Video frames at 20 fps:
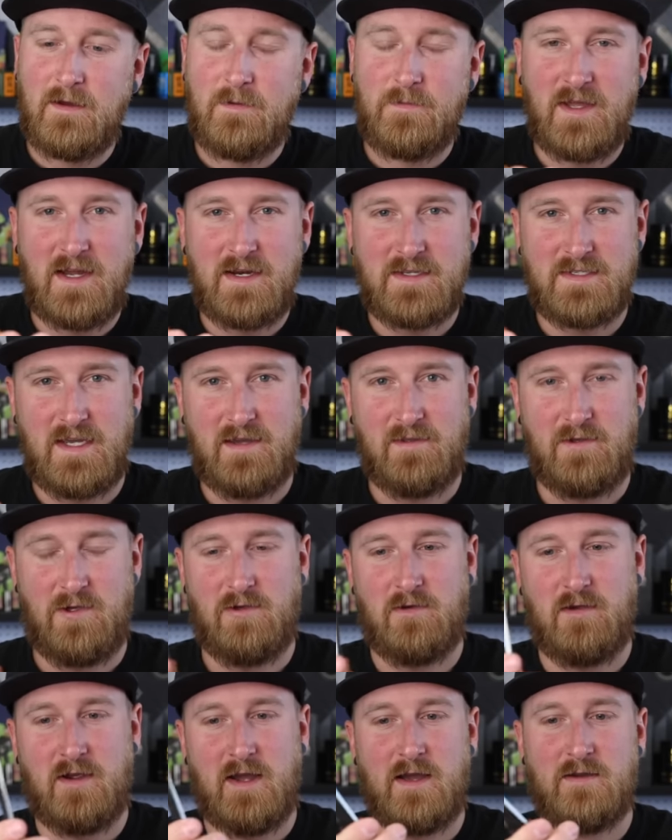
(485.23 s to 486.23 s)
Not exactly
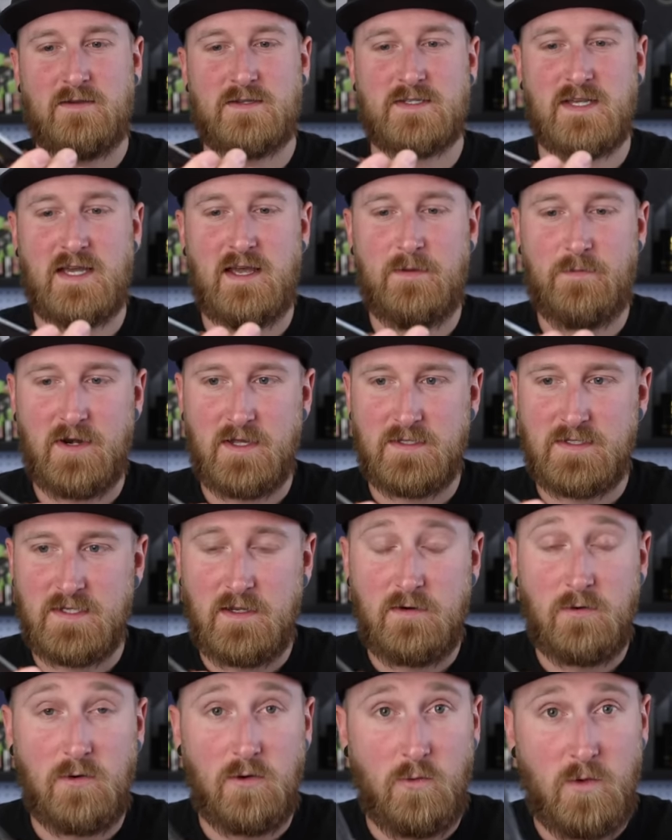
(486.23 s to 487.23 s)
sure how you say it, but it's
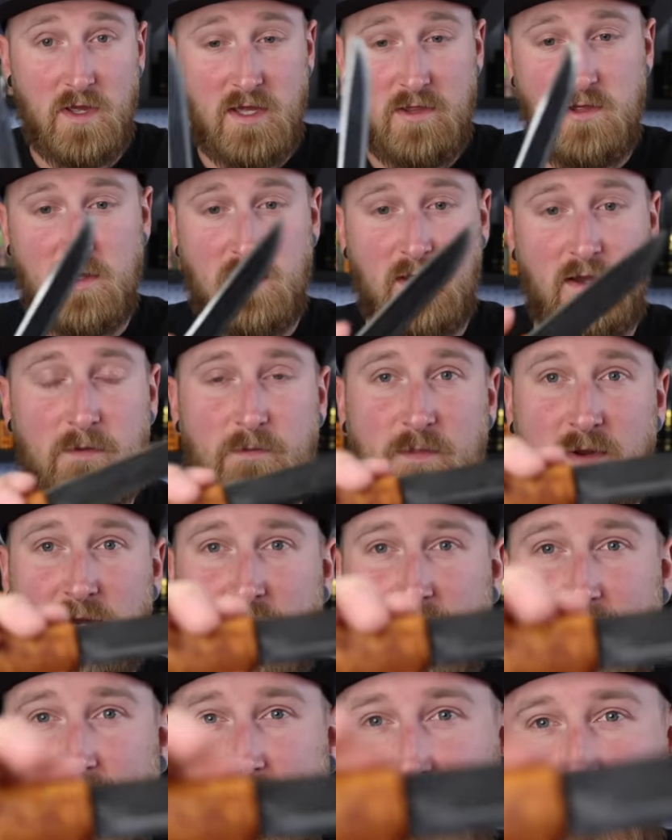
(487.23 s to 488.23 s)
a Norwegian
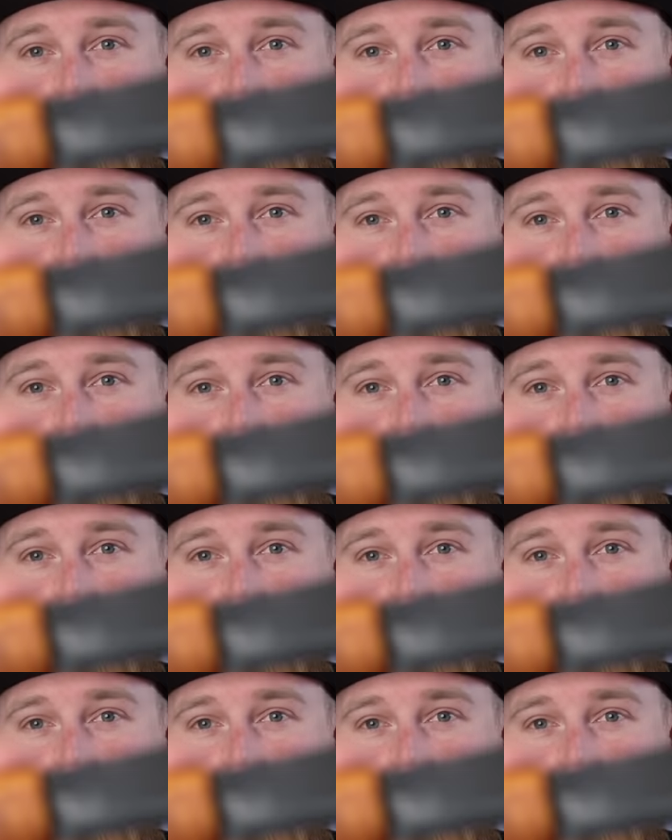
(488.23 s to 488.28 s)
company.